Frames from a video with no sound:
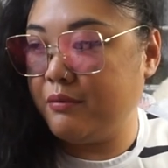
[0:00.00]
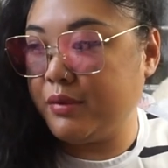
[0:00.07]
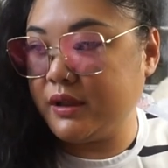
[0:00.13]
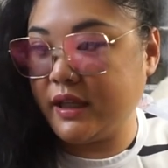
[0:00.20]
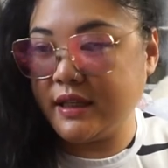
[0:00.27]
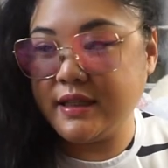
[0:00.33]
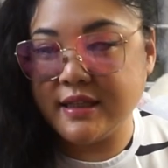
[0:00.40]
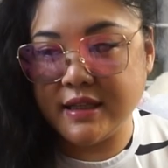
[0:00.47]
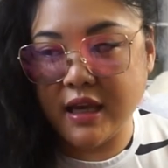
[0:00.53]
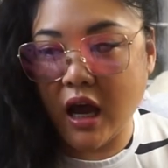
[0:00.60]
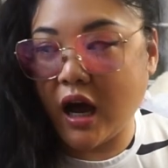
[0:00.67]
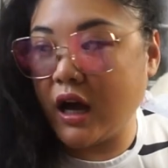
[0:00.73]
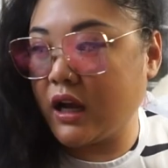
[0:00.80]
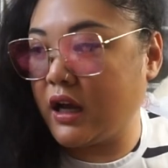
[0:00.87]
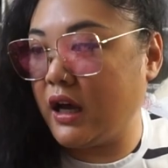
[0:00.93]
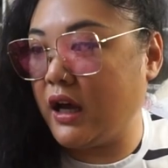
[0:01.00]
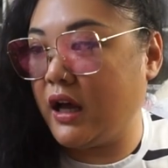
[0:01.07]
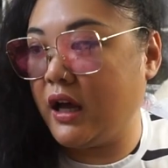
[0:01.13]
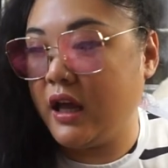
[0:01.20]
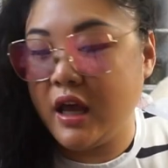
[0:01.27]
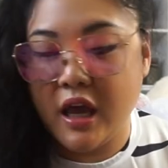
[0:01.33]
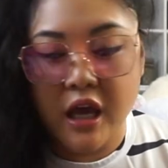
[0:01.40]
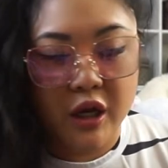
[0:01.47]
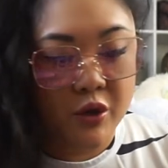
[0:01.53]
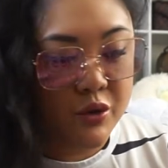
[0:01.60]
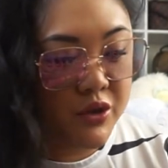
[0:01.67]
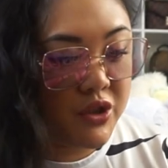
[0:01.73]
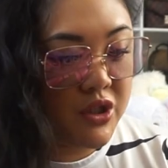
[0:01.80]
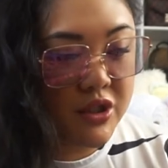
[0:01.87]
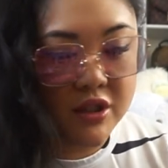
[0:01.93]
Balenciaga,
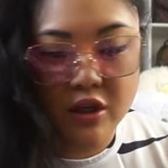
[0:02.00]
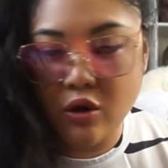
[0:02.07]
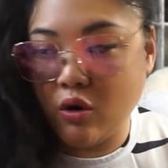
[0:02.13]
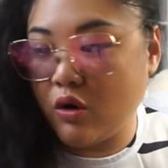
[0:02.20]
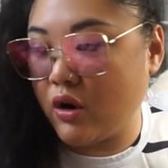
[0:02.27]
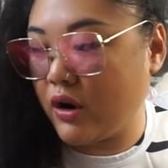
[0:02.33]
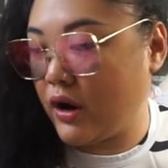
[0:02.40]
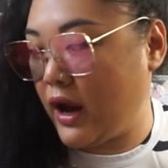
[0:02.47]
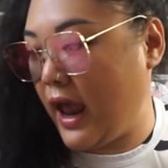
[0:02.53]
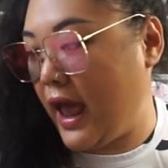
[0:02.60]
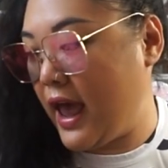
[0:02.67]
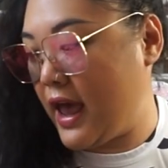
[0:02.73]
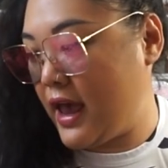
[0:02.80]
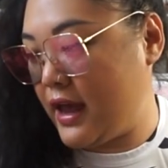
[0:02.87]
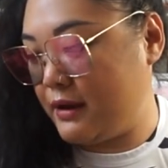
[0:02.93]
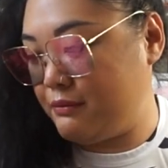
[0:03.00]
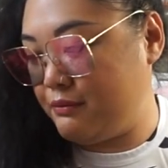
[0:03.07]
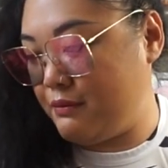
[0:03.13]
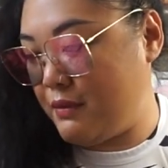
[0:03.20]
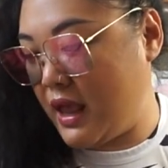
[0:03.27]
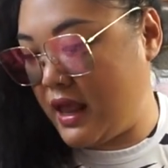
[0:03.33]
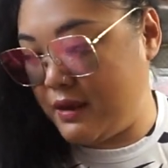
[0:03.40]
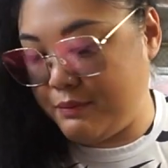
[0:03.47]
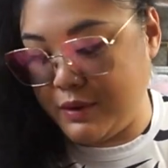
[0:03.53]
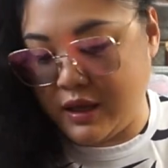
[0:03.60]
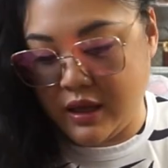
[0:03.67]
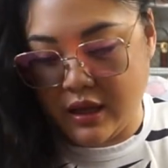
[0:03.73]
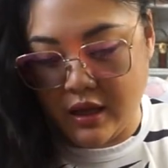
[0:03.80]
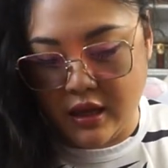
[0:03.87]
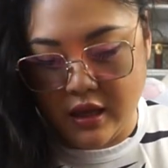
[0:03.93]
Christian Dior, and
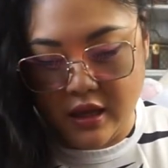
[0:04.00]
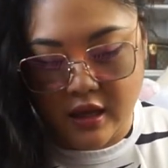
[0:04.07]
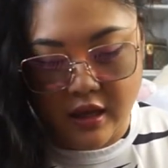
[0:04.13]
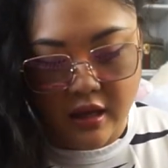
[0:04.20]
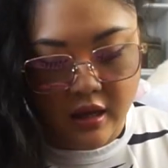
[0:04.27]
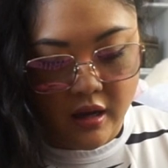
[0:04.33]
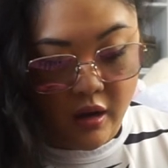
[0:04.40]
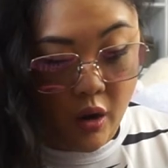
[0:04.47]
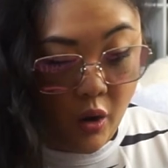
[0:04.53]
maybe,